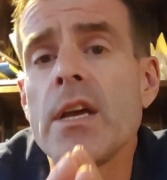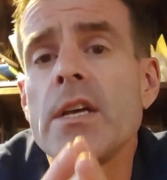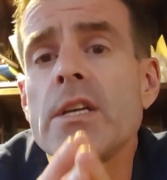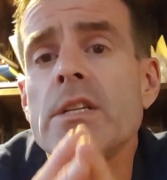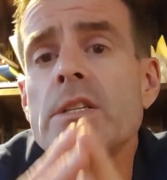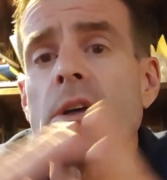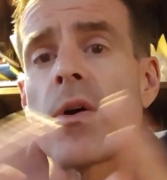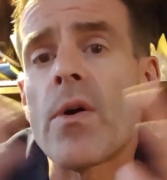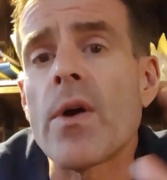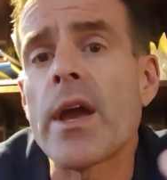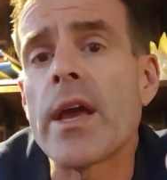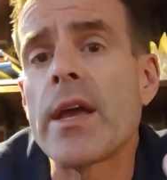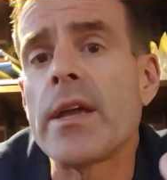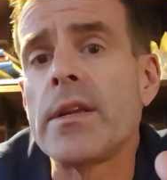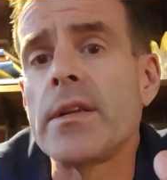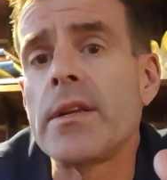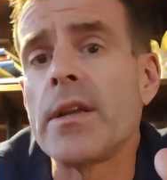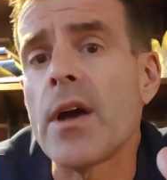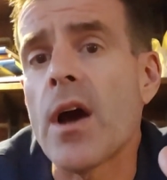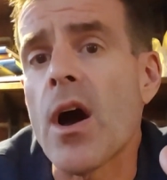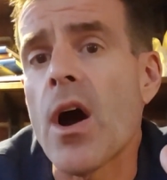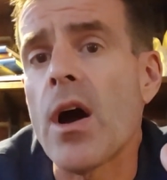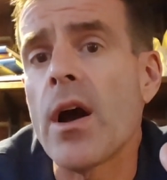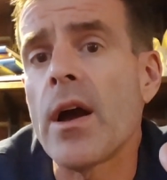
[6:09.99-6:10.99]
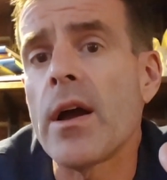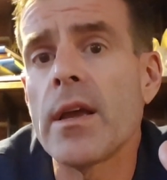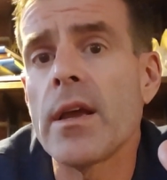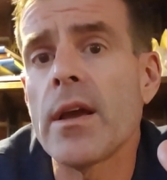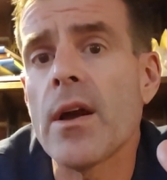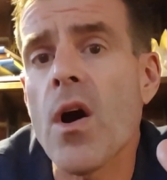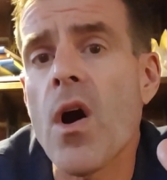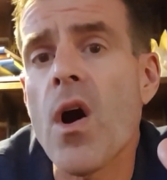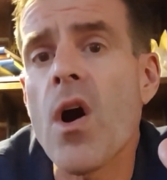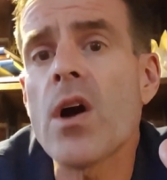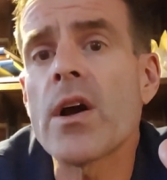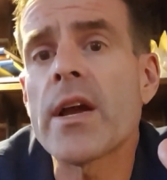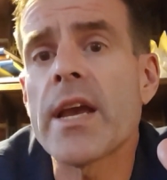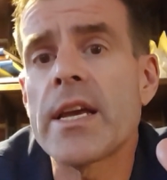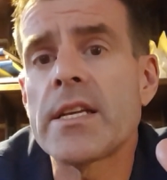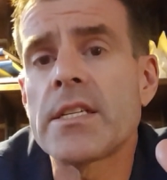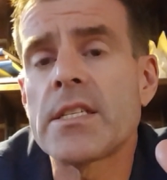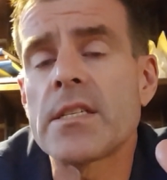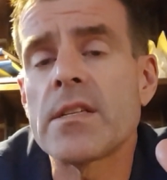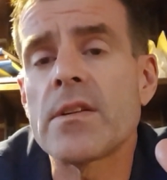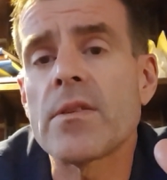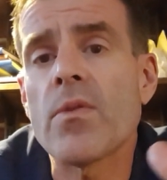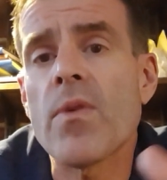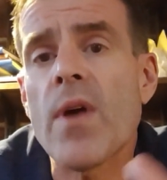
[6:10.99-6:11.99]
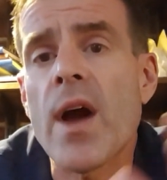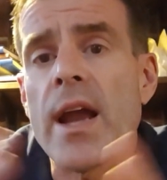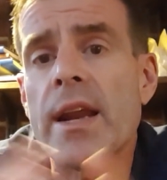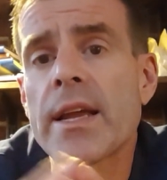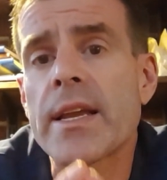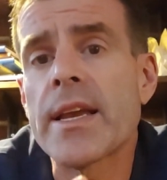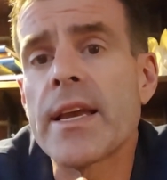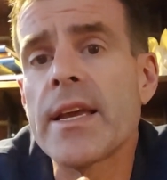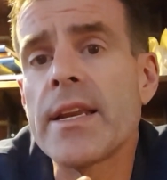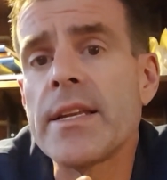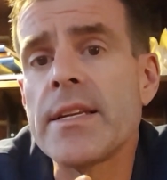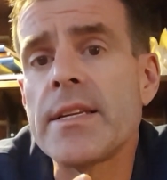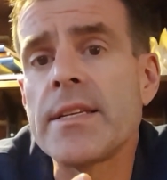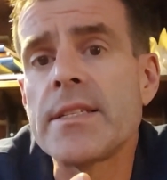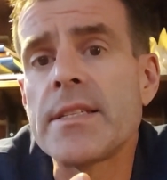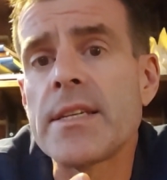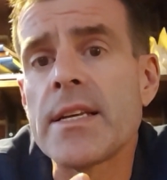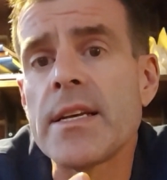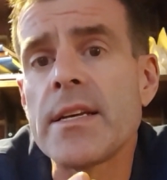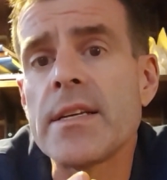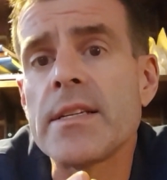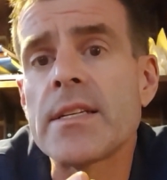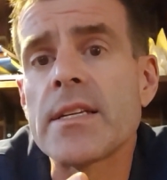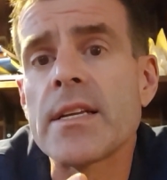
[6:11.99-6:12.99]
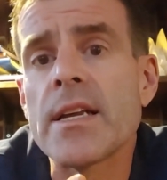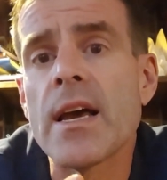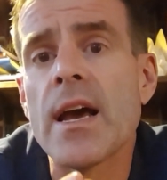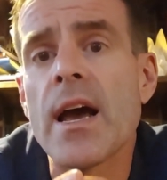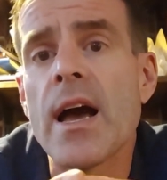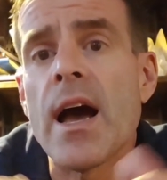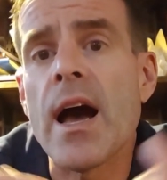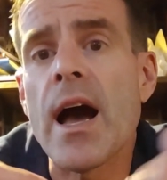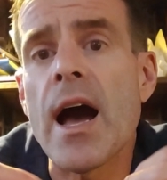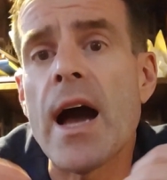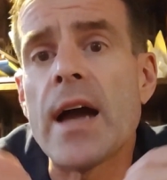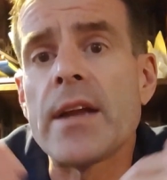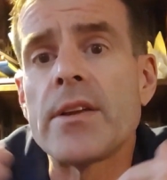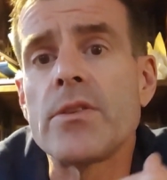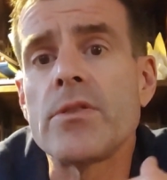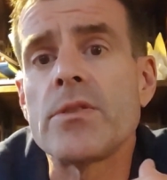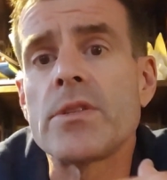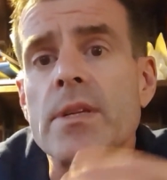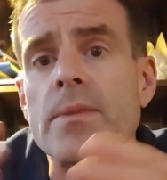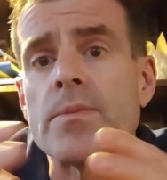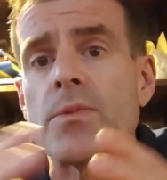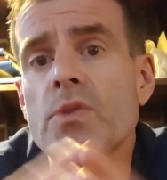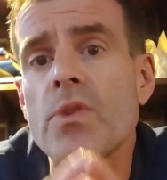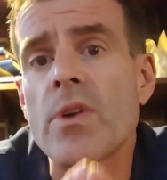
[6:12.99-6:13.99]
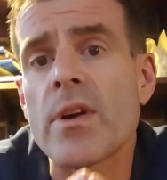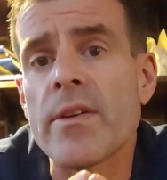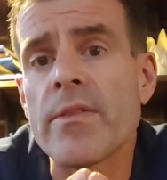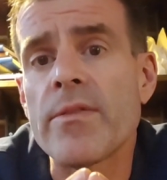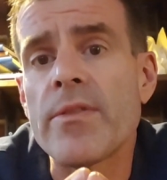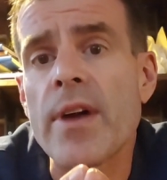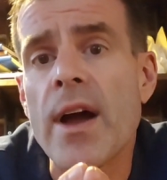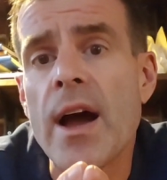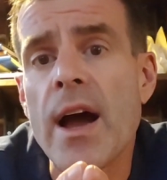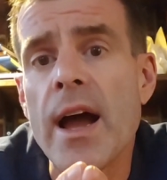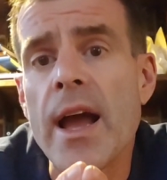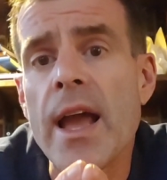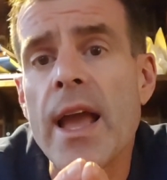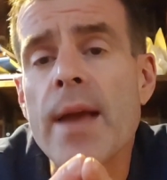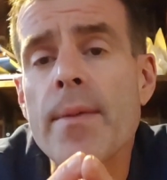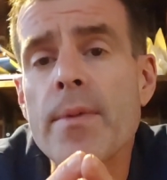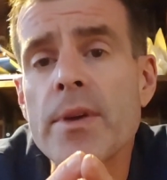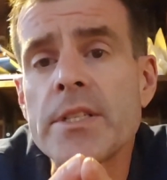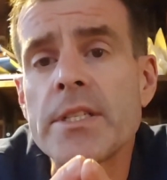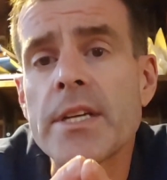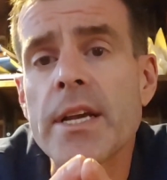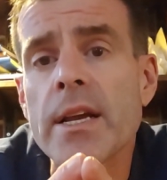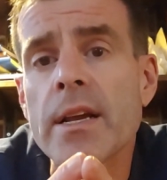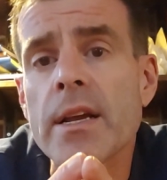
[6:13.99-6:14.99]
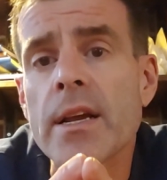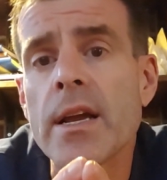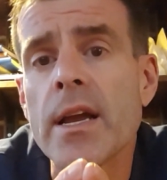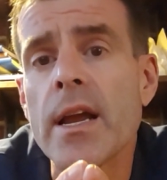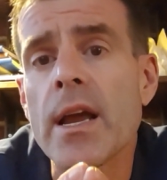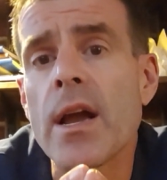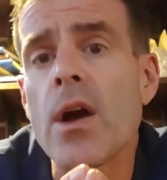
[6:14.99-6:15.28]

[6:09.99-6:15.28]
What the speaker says: So in all cases of chronic kidney disease, I do some sort of imaging.